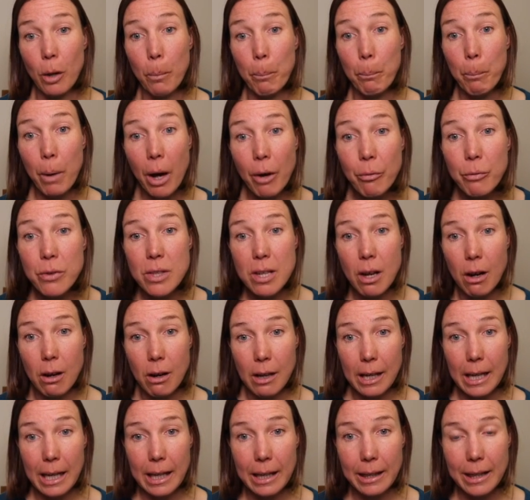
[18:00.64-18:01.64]
above
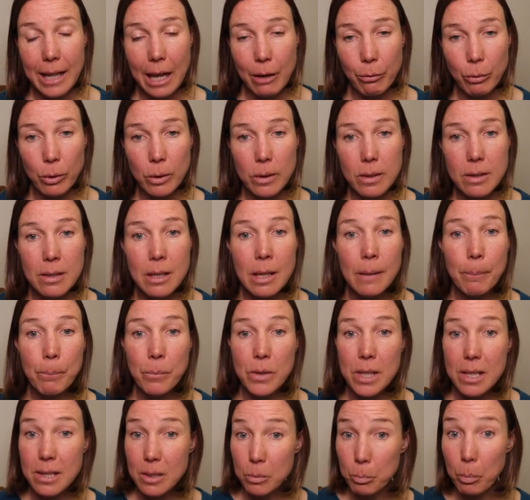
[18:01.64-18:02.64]
target levels,
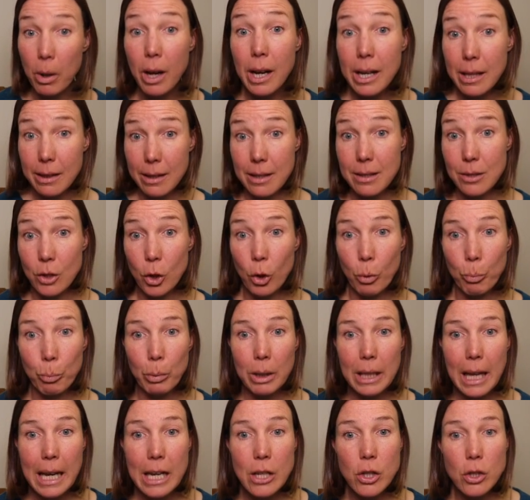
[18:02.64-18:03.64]
despite this
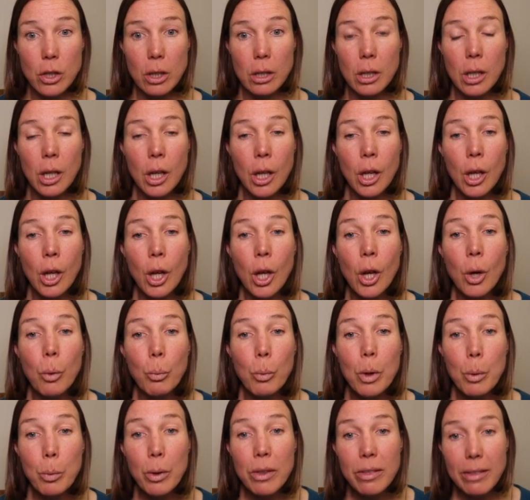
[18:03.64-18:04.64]
combination,
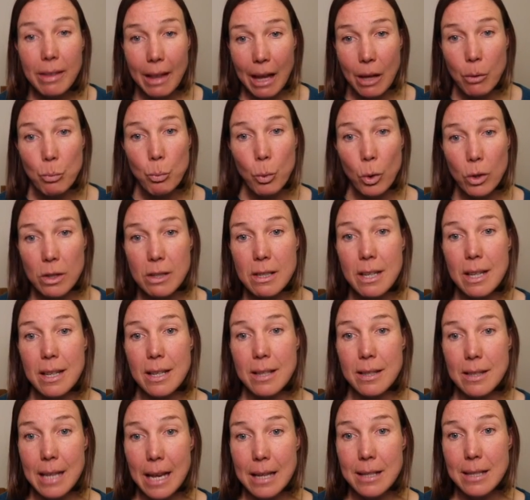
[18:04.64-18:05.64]
we would then want to
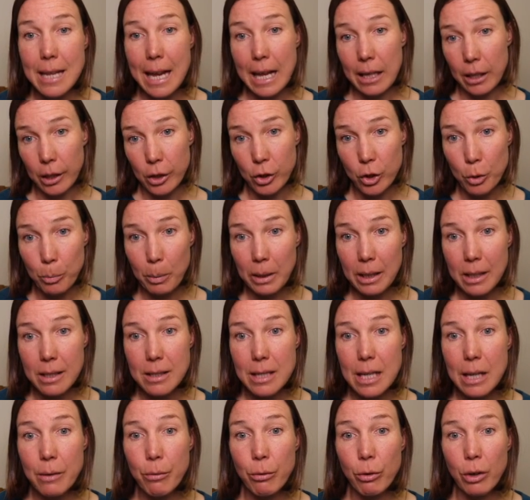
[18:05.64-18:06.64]
assess
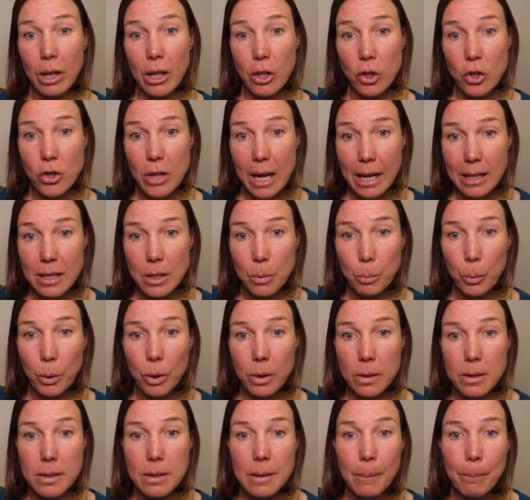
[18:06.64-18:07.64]
eligibility for
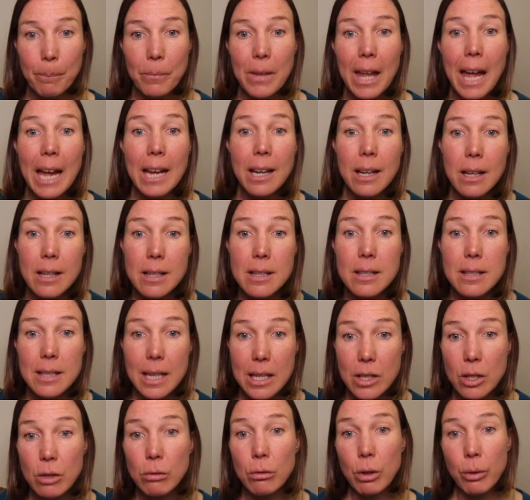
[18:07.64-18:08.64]
injectables and
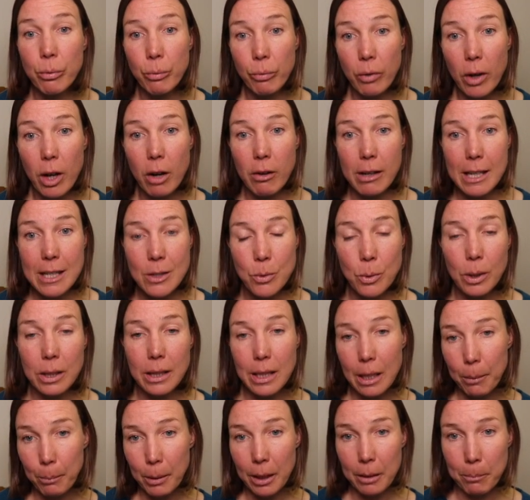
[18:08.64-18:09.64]
consider referring to a
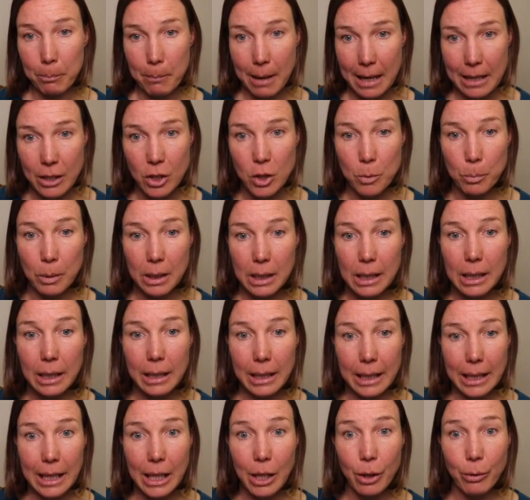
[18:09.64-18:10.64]
lipid management
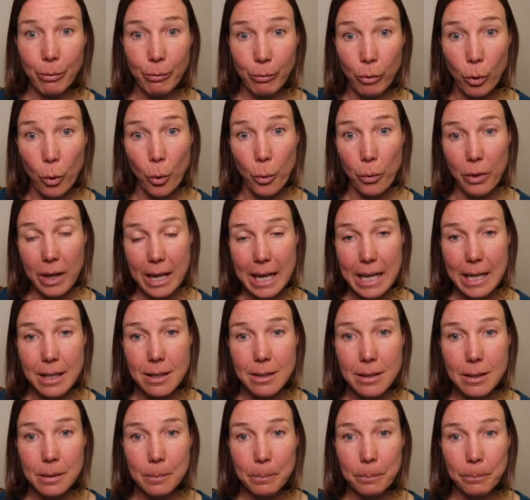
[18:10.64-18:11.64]
clinic for
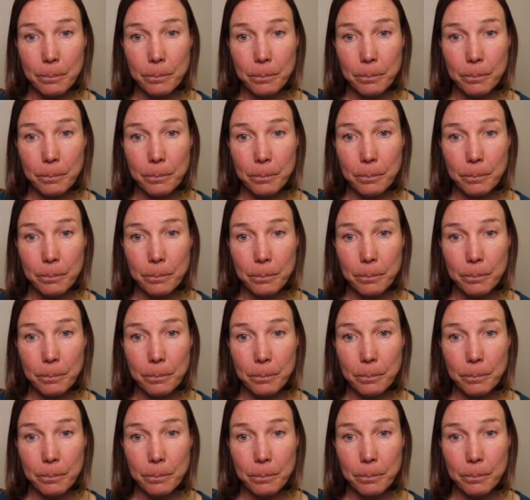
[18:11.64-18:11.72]
these.